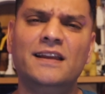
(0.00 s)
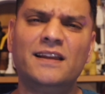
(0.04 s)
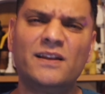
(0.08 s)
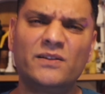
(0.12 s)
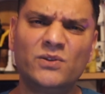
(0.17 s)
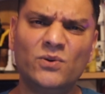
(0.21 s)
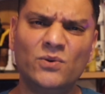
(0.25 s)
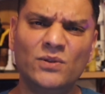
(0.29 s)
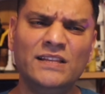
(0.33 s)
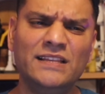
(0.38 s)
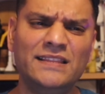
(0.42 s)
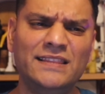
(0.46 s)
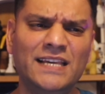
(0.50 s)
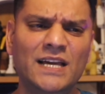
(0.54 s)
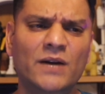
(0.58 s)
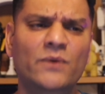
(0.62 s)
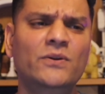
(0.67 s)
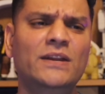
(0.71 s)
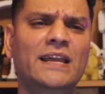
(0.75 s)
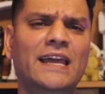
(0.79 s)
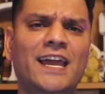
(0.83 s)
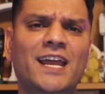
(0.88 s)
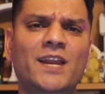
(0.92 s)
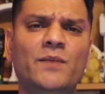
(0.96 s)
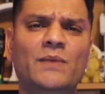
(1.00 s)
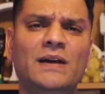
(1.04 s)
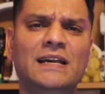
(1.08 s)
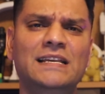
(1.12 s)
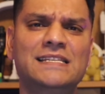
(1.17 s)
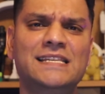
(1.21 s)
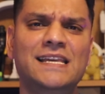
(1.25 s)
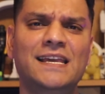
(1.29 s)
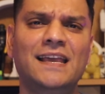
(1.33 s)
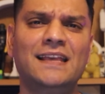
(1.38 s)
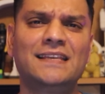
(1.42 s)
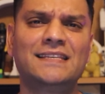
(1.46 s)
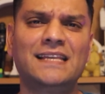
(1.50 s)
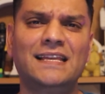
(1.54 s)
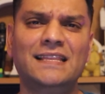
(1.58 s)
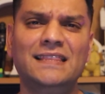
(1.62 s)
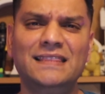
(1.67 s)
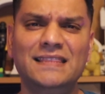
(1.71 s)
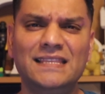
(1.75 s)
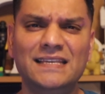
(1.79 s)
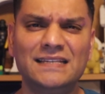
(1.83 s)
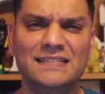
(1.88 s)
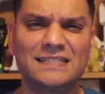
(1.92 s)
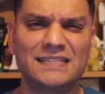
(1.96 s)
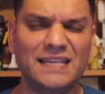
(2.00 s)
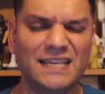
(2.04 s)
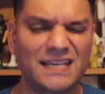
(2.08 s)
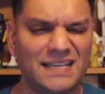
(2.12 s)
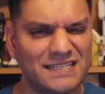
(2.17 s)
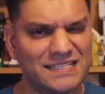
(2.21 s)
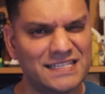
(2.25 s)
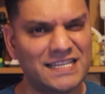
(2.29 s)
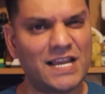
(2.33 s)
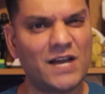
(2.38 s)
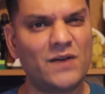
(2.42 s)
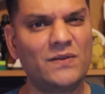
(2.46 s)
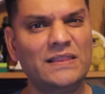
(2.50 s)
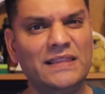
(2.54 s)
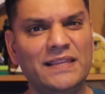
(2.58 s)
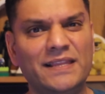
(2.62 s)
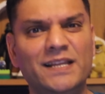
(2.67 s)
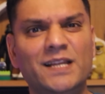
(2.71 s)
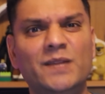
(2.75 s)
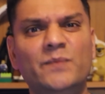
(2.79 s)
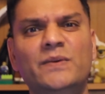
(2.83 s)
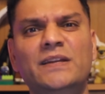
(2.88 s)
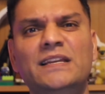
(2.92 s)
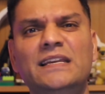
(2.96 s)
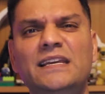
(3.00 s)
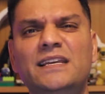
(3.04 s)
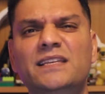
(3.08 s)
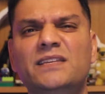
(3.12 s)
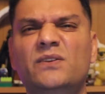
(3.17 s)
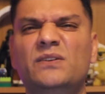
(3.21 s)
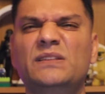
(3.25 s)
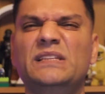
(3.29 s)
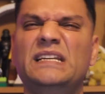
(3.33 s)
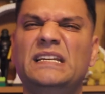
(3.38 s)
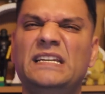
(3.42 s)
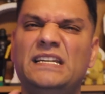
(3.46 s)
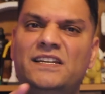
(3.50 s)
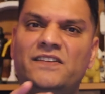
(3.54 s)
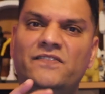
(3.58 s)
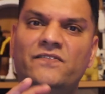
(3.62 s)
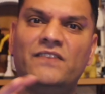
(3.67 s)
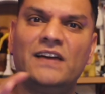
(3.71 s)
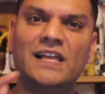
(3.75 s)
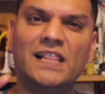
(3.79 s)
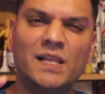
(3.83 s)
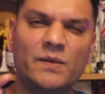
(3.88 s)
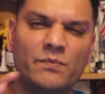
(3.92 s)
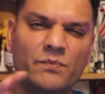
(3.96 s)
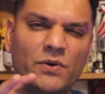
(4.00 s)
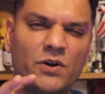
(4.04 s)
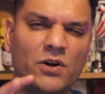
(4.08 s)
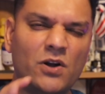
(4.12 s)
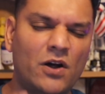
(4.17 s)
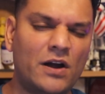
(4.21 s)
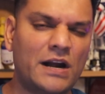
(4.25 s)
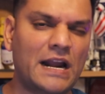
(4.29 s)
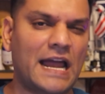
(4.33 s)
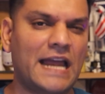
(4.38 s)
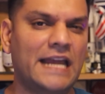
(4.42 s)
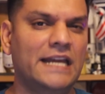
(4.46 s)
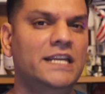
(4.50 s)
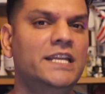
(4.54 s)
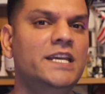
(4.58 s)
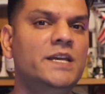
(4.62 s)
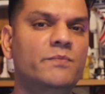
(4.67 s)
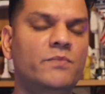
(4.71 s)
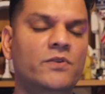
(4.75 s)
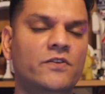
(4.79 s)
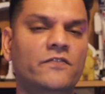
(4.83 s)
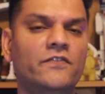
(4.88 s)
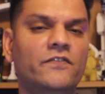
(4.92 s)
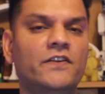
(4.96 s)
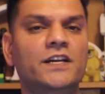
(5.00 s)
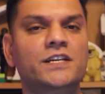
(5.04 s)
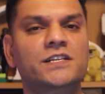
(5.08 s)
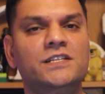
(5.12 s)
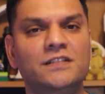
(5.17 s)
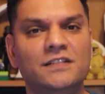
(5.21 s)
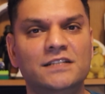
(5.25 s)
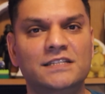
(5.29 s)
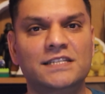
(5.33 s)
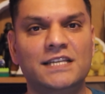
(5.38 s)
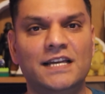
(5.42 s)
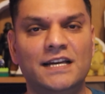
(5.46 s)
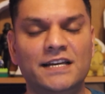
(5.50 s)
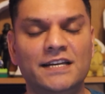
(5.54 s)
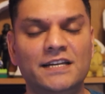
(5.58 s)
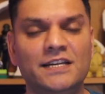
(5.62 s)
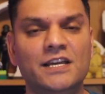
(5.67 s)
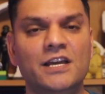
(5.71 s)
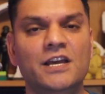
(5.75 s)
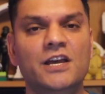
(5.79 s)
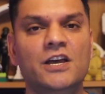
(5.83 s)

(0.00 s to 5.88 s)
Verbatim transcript: Now, the only thing I want to end by saying is that this is now a little bit either on the developer or IT professional side.